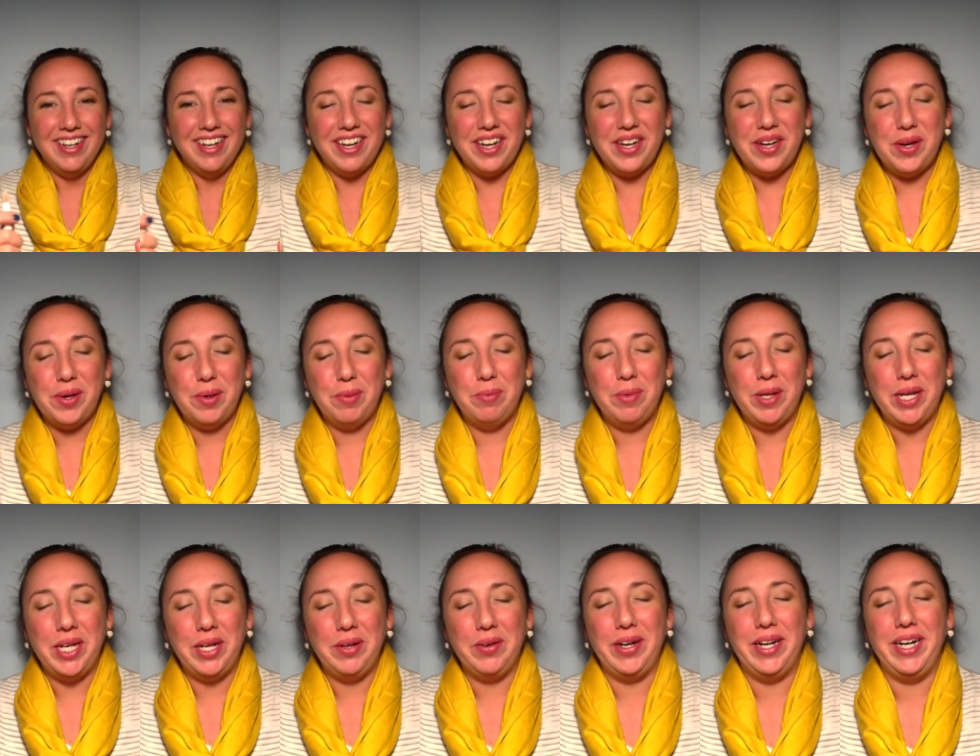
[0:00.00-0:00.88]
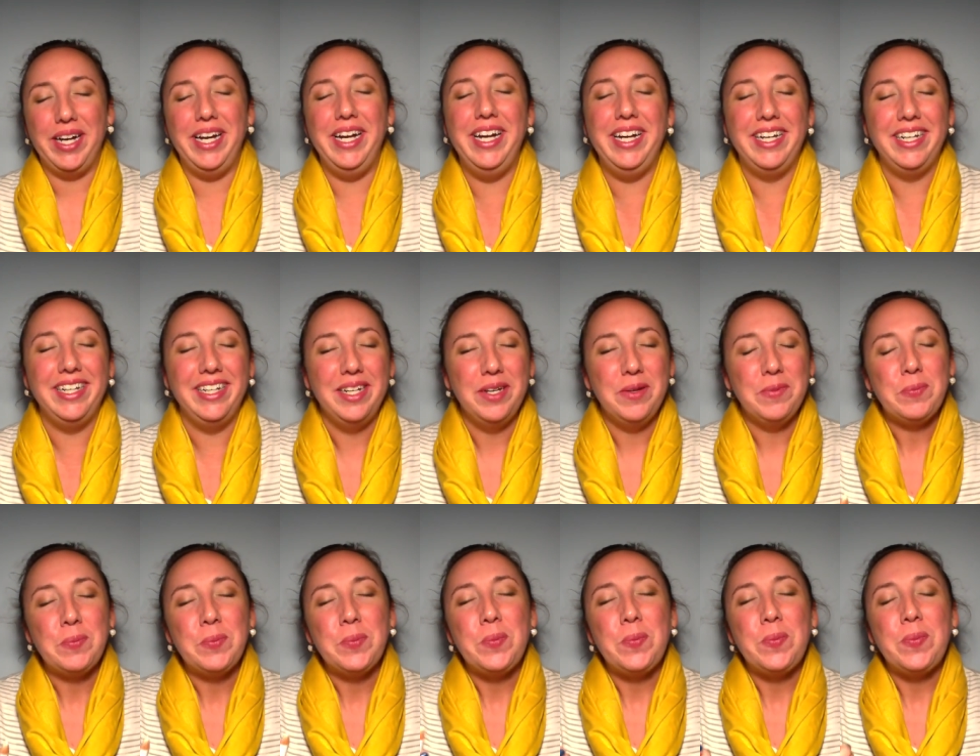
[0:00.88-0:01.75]
um, anyway,
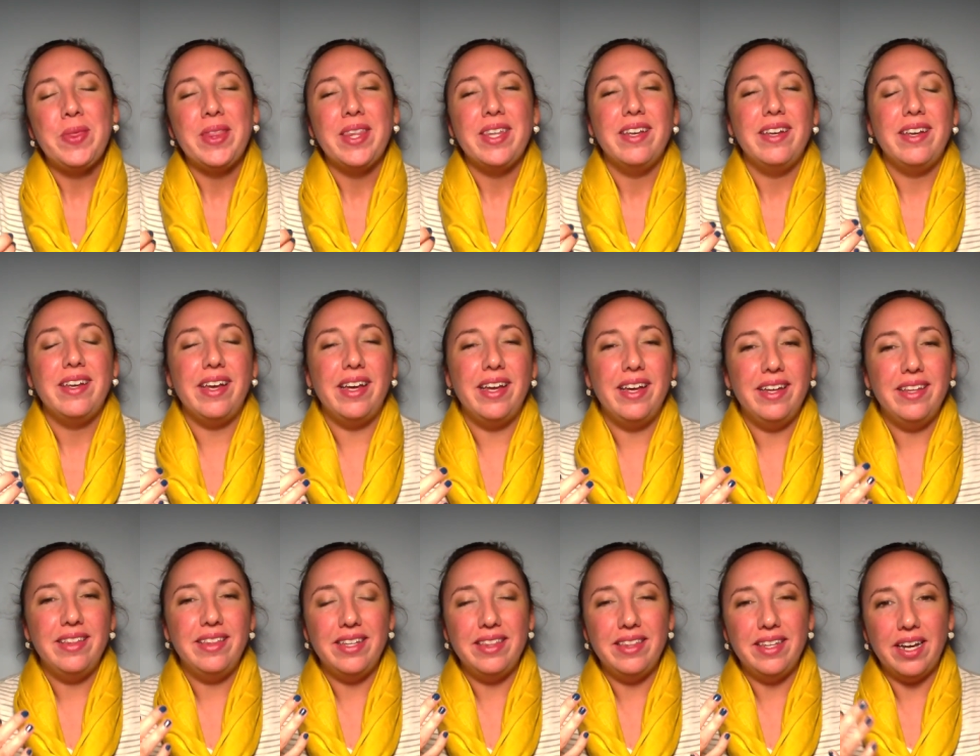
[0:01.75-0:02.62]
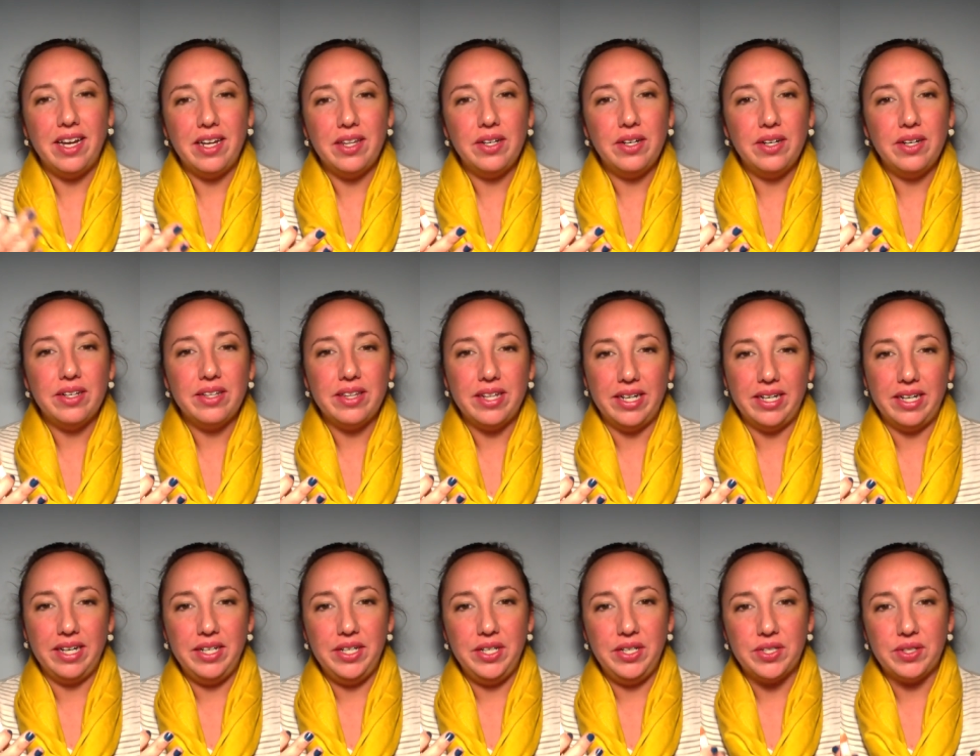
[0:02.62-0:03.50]
and then the other thing
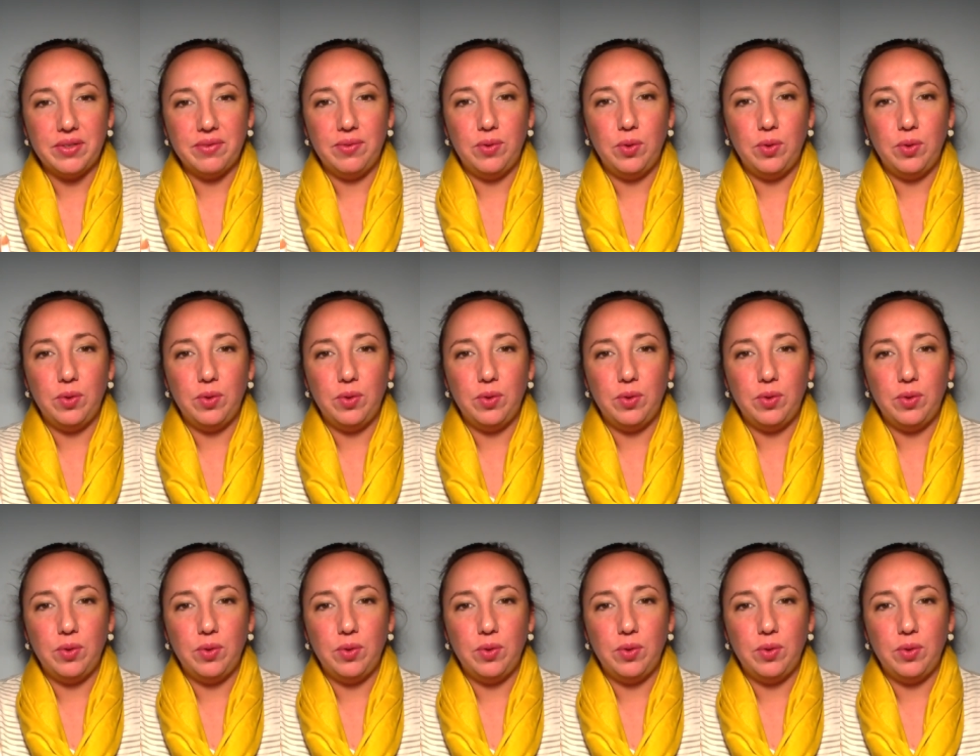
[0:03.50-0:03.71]
I use it